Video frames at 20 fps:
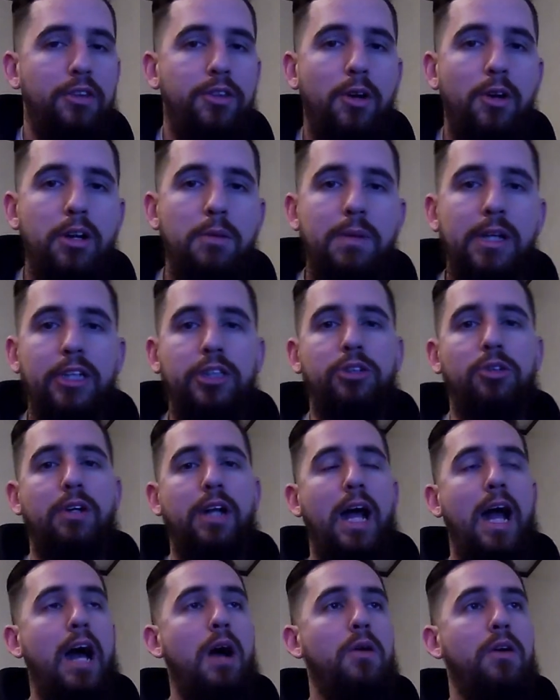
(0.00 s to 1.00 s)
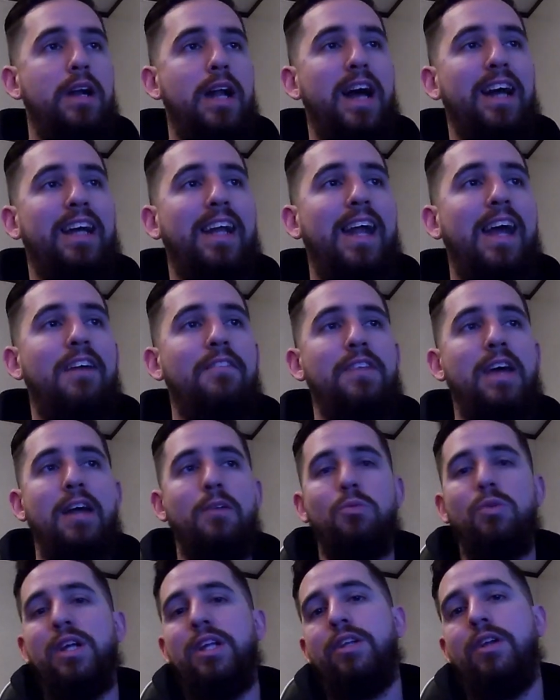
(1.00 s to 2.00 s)
30 minutes to an hour, and I can have
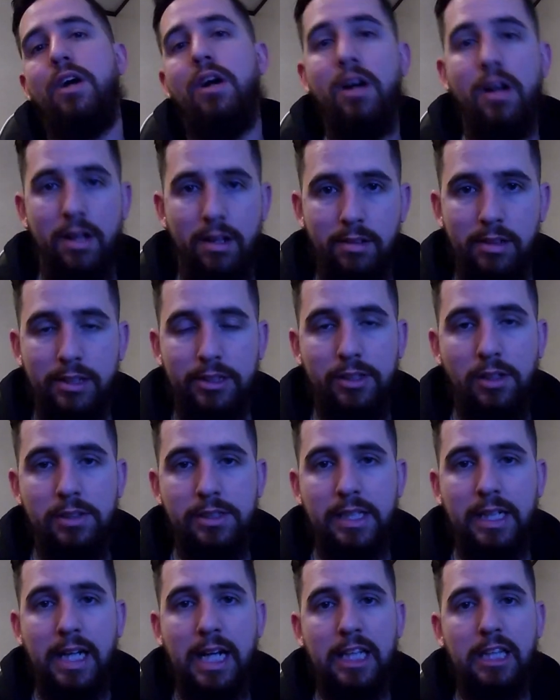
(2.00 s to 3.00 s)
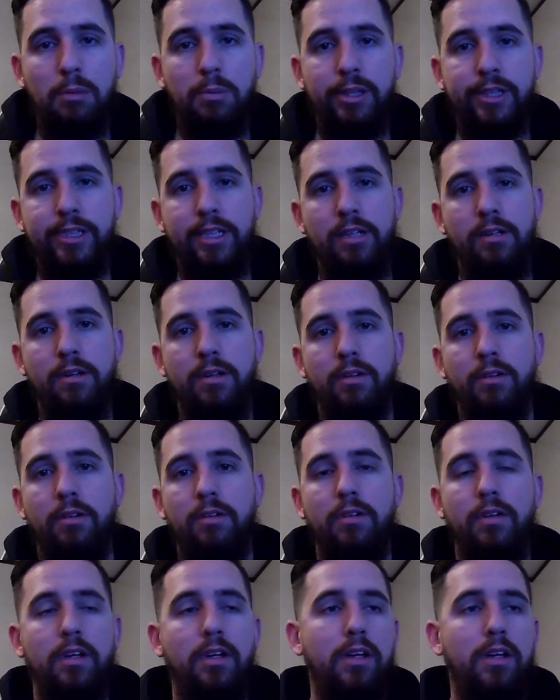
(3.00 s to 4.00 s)
that redone as long as I got the material.